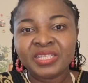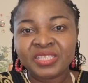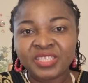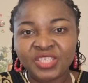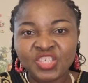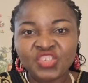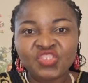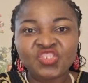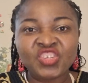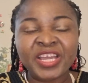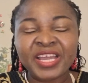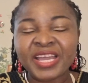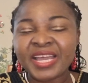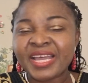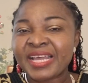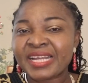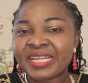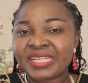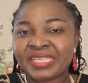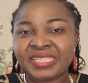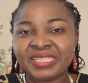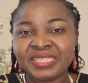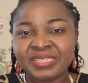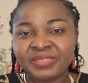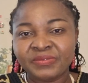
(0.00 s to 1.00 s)
Teacher
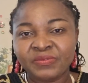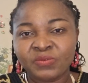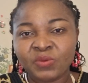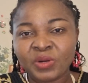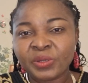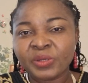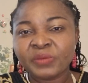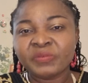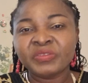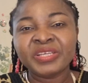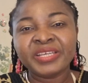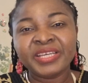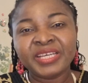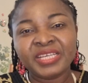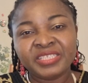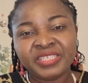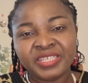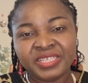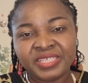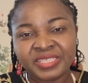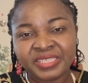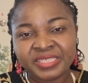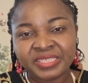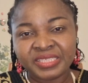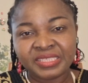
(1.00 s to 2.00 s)
Active, one of the
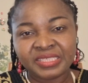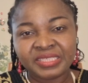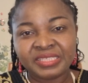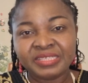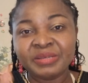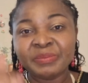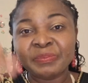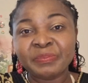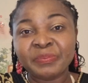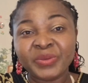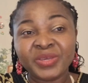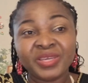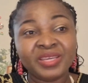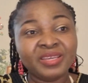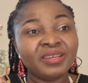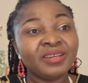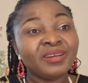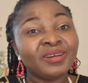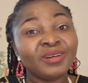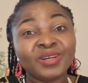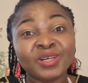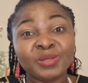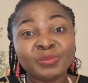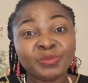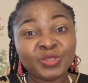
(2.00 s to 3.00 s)
agencies, they pay
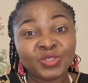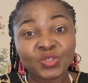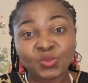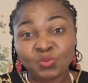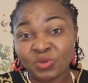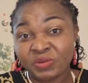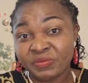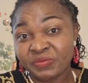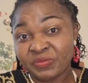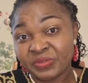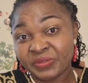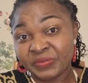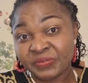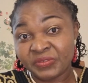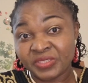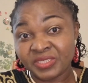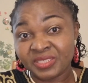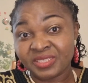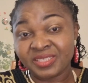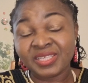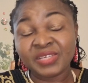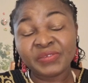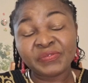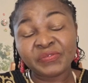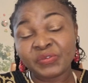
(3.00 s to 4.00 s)
almost
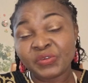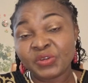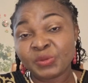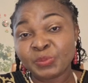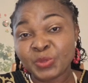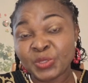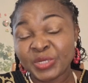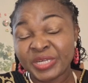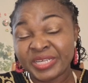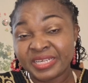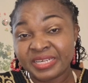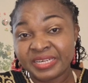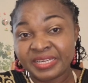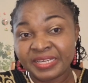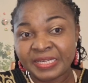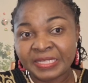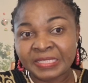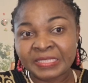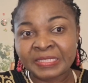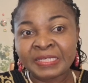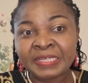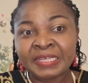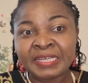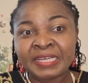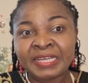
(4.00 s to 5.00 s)
150, if not more than
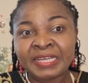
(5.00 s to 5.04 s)
that.